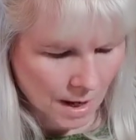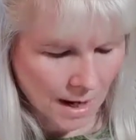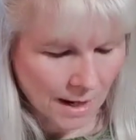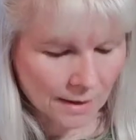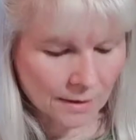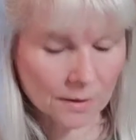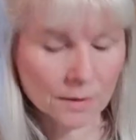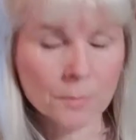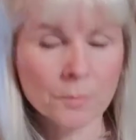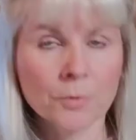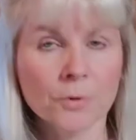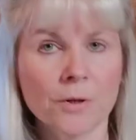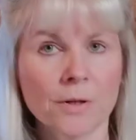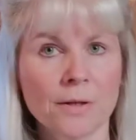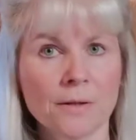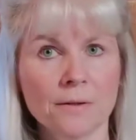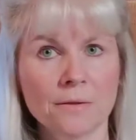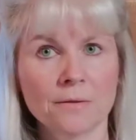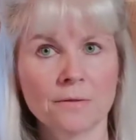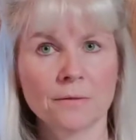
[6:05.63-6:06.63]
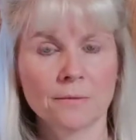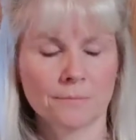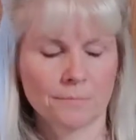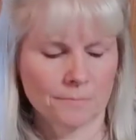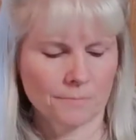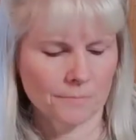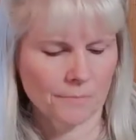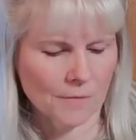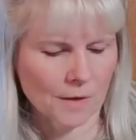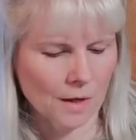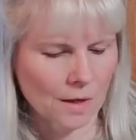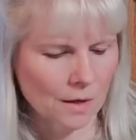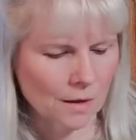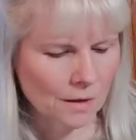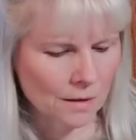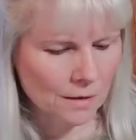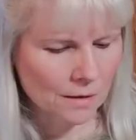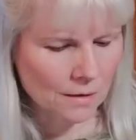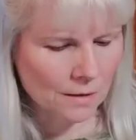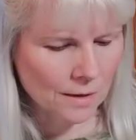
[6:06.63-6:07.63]
Island Breeze
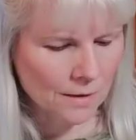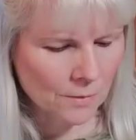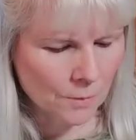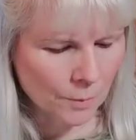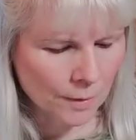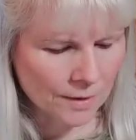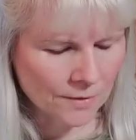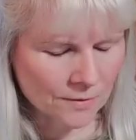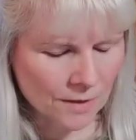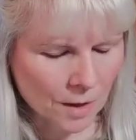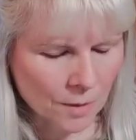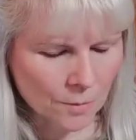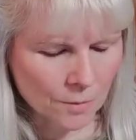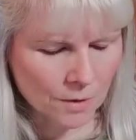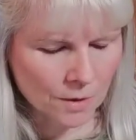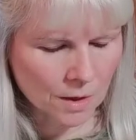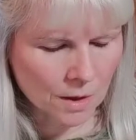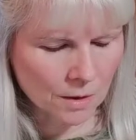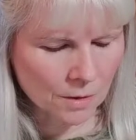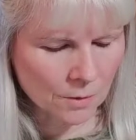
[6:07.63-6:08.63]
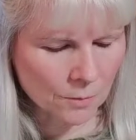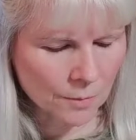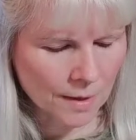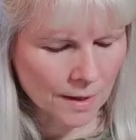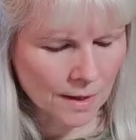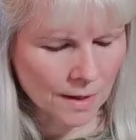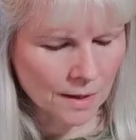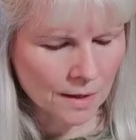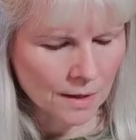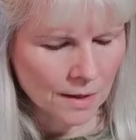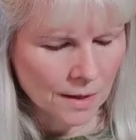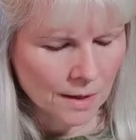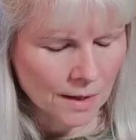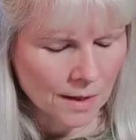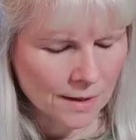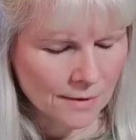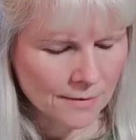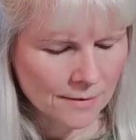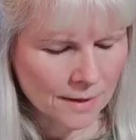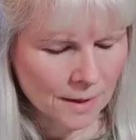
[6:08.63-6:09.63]
in the Weeks Dye Work colorway.
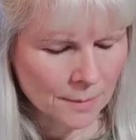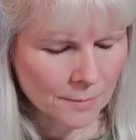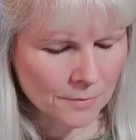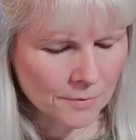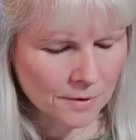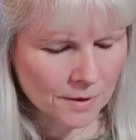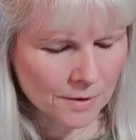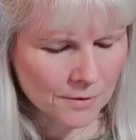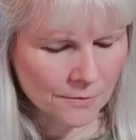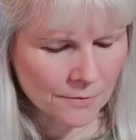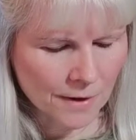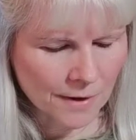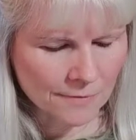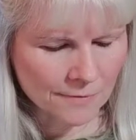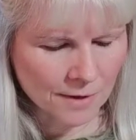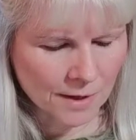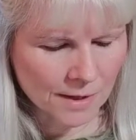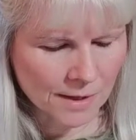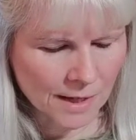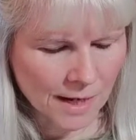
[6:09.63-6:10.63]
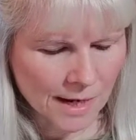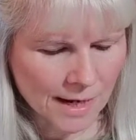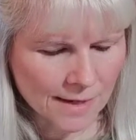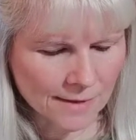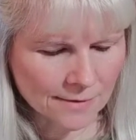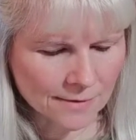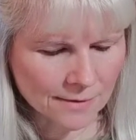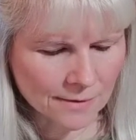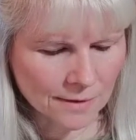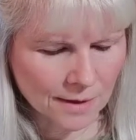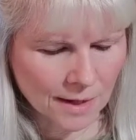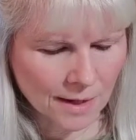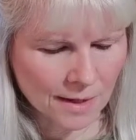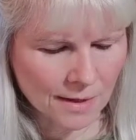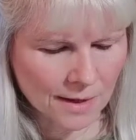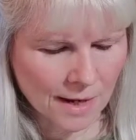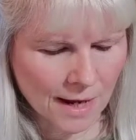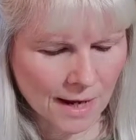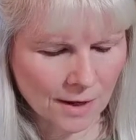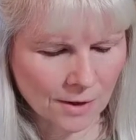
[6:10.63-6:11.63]
In DMC, it's 598.
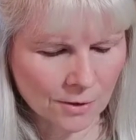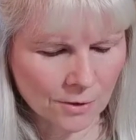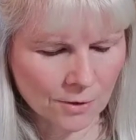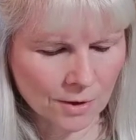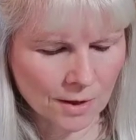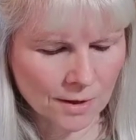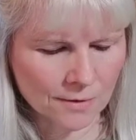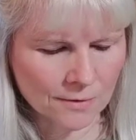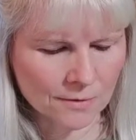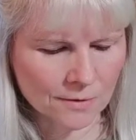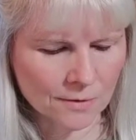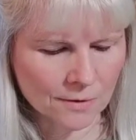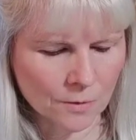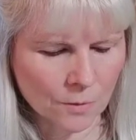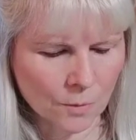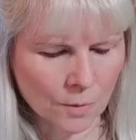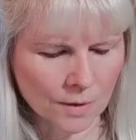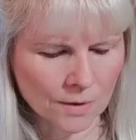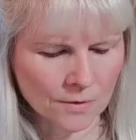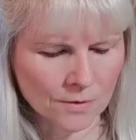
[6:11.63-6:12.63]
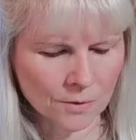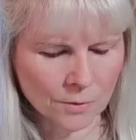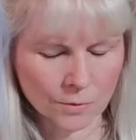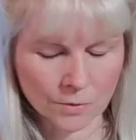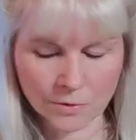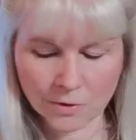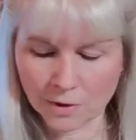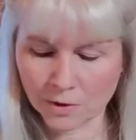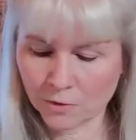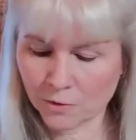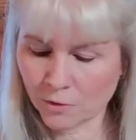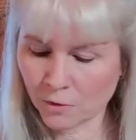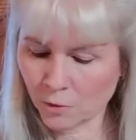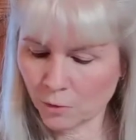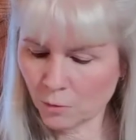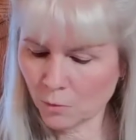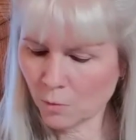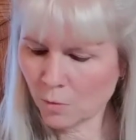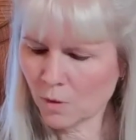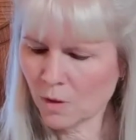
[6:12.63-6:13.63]
In Anchor, it's
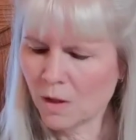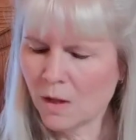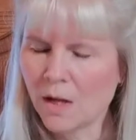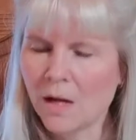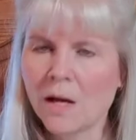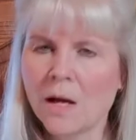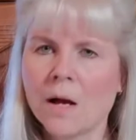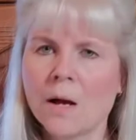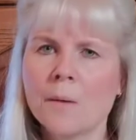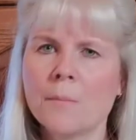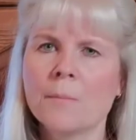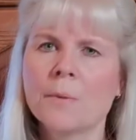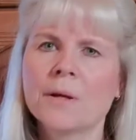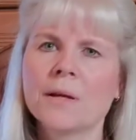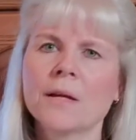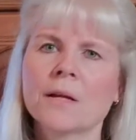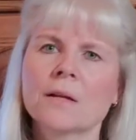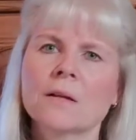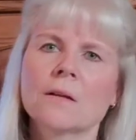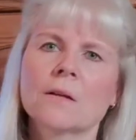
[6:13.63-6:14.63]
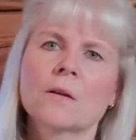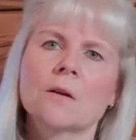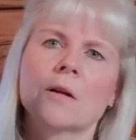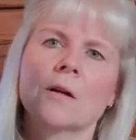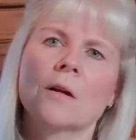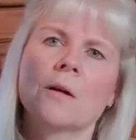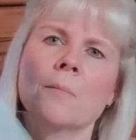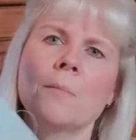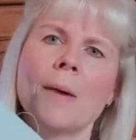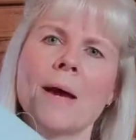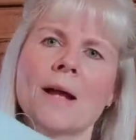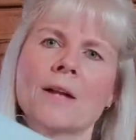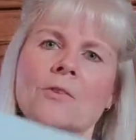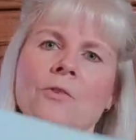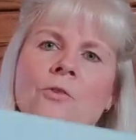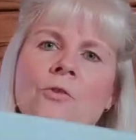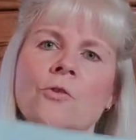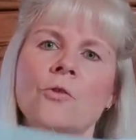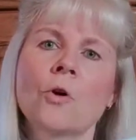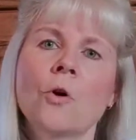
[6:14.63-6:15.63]
1062. But it
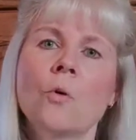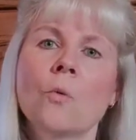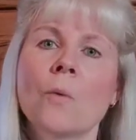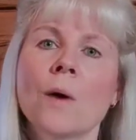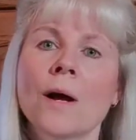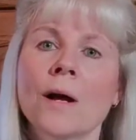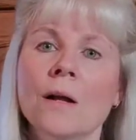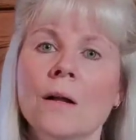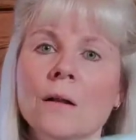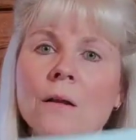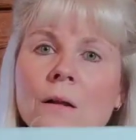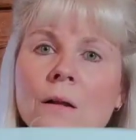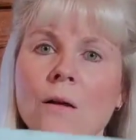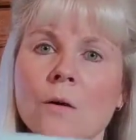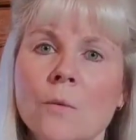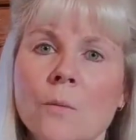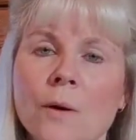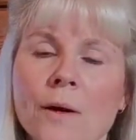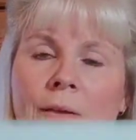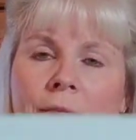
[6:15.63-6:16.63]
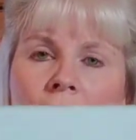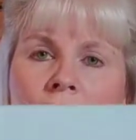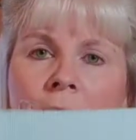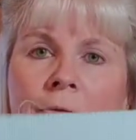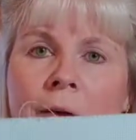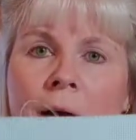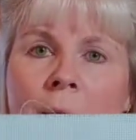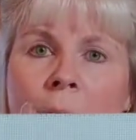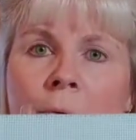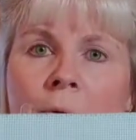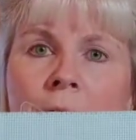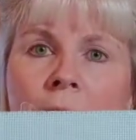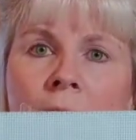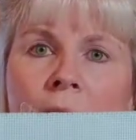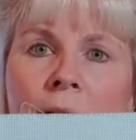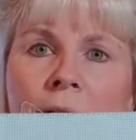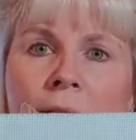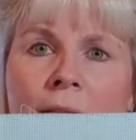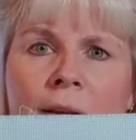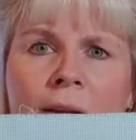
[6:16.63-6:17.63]
matched so well with the
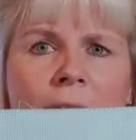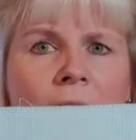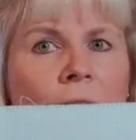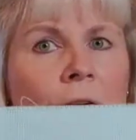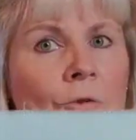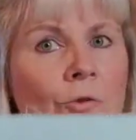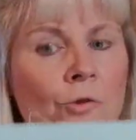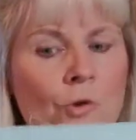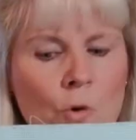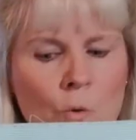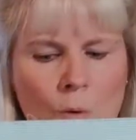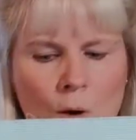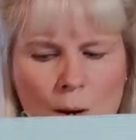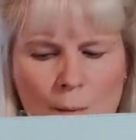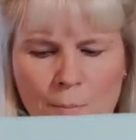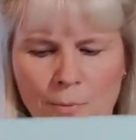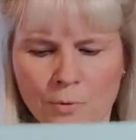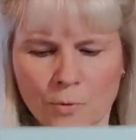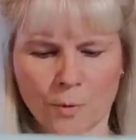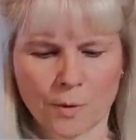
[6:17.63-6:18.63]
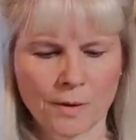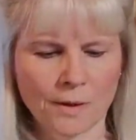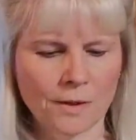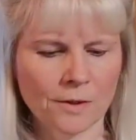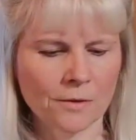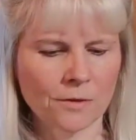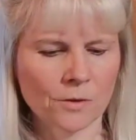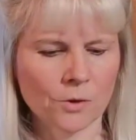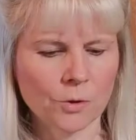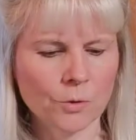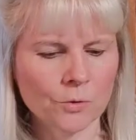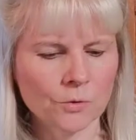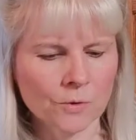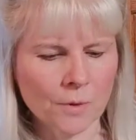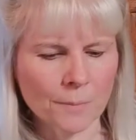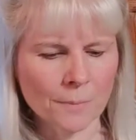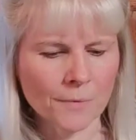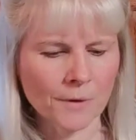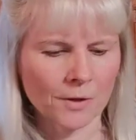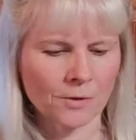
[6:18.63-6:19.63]
fabric that it didn't show up. So I needed to use
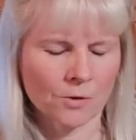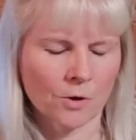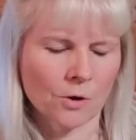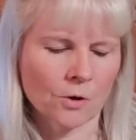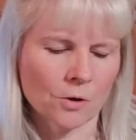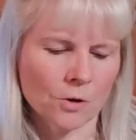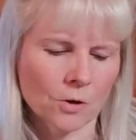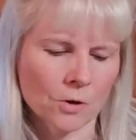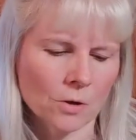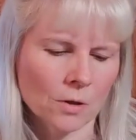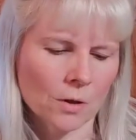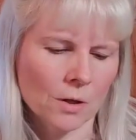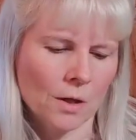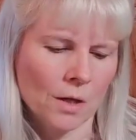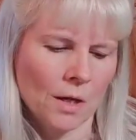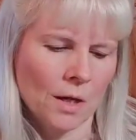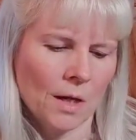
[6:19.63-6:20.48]
something darker.